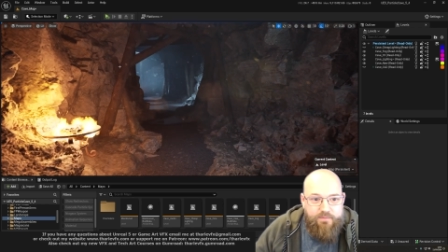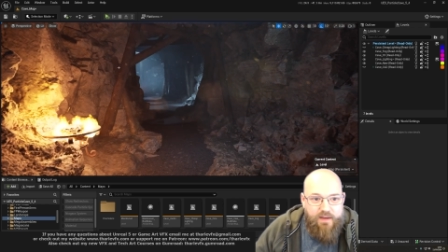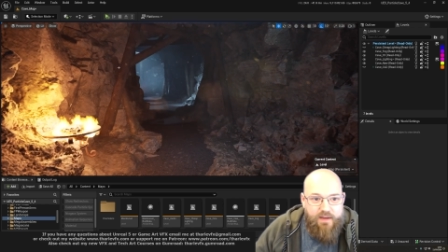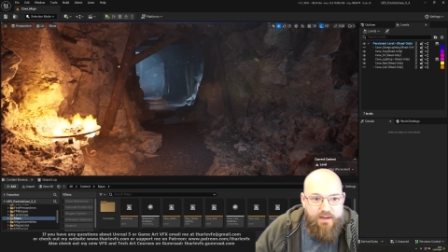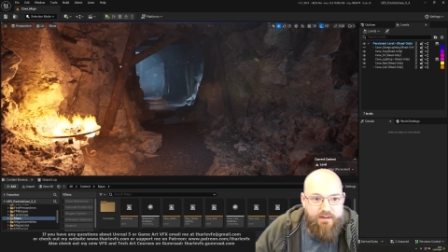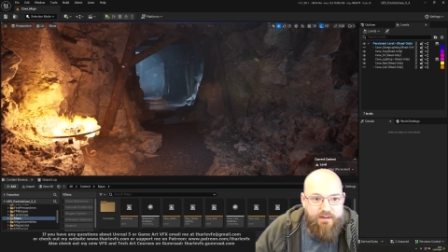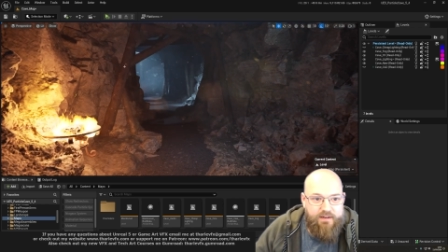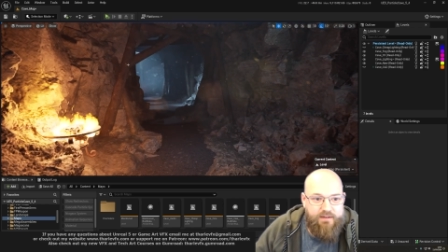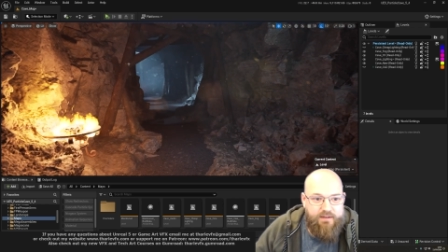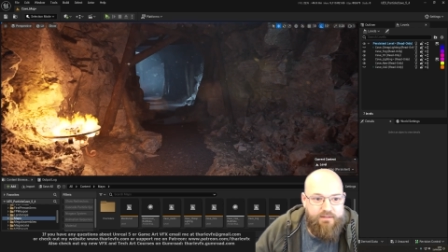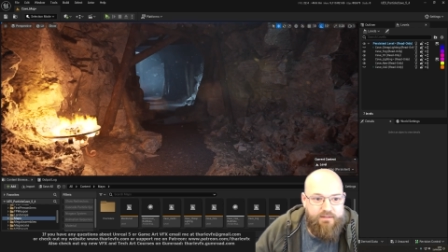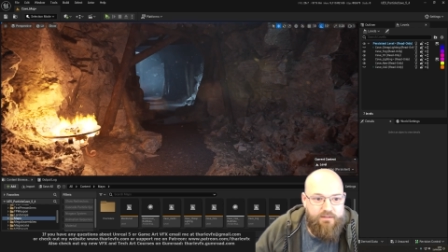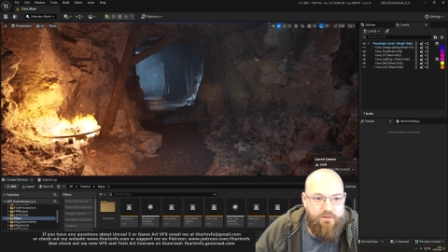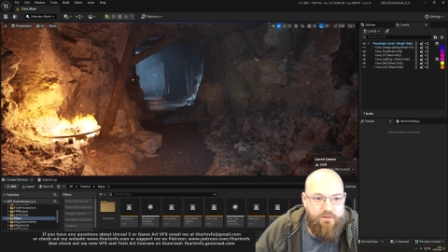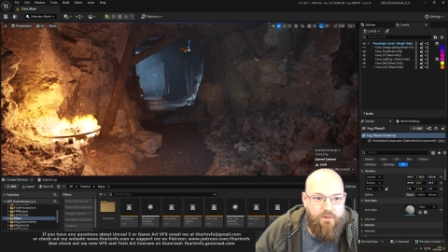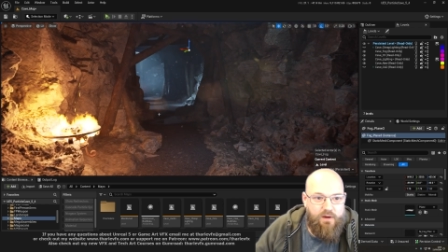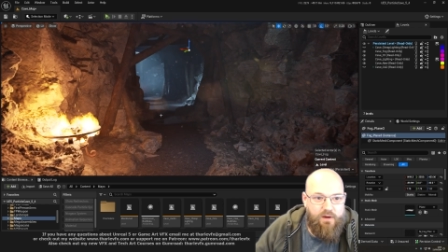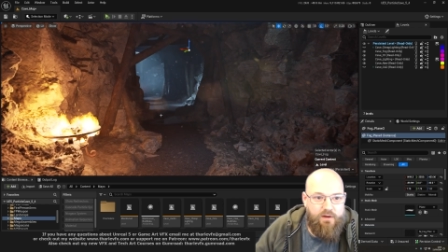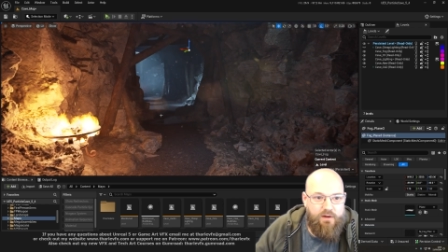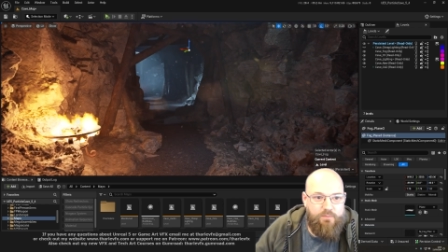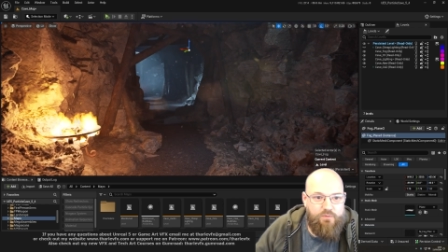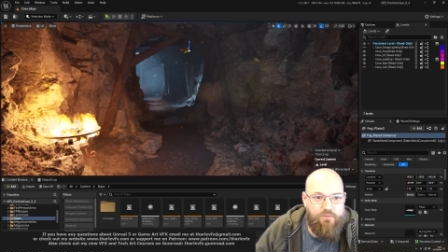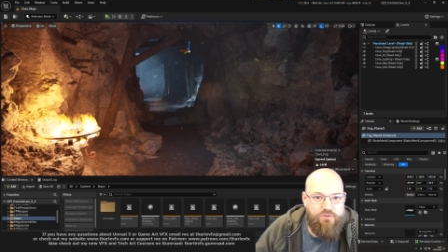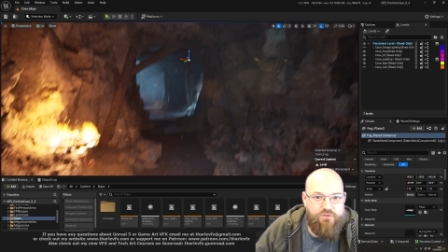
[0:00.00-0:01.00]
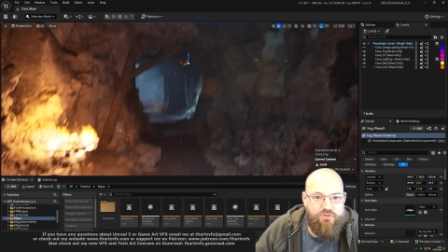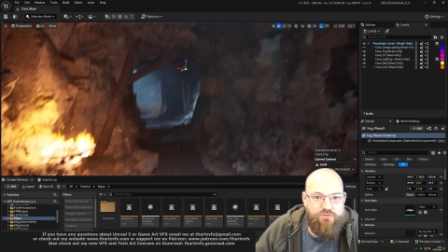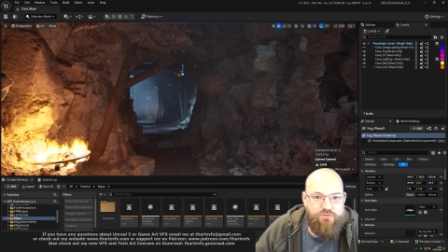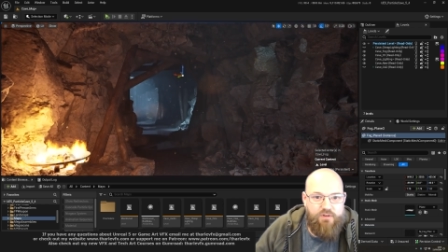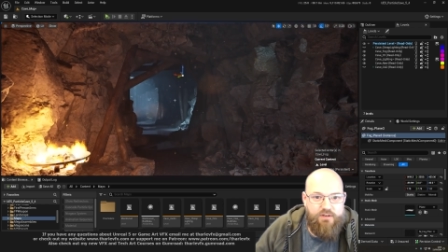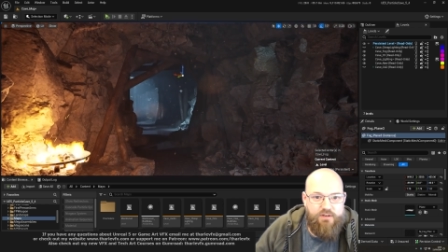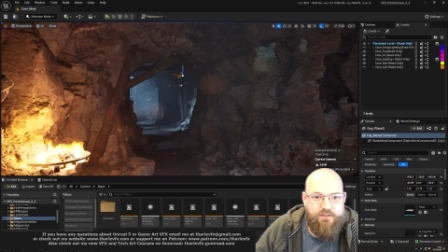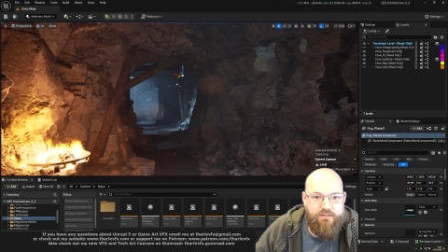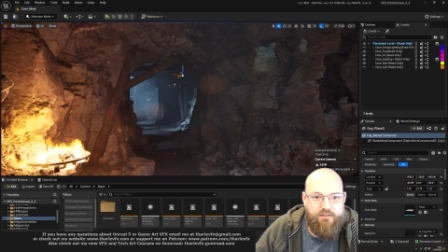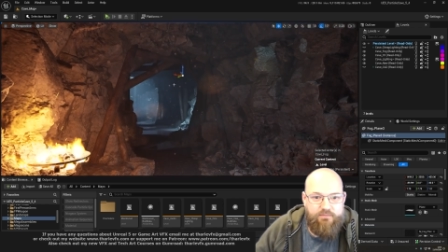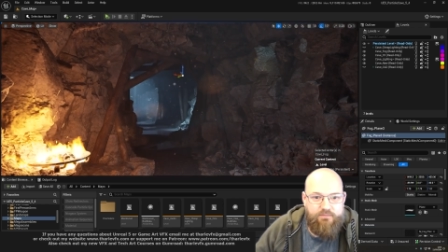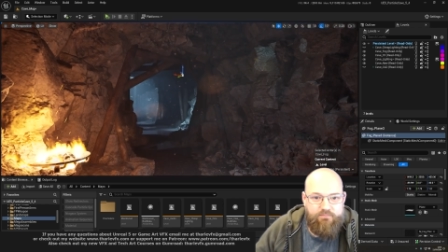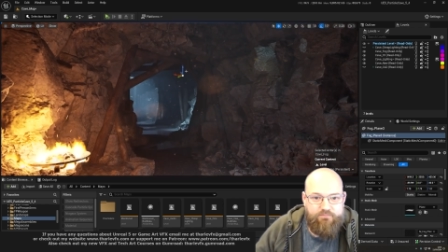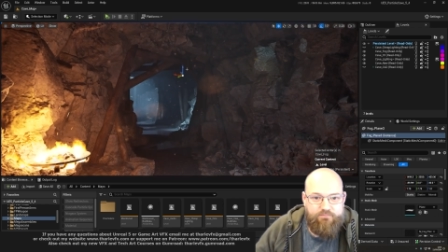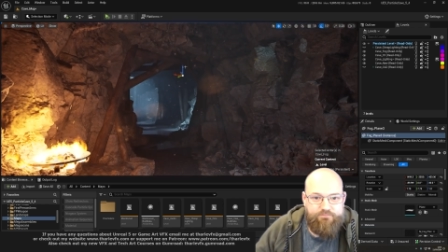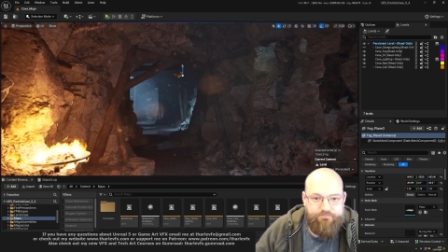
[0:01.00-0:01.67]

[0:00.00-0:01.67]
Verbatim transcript: added in quite a lot more structure.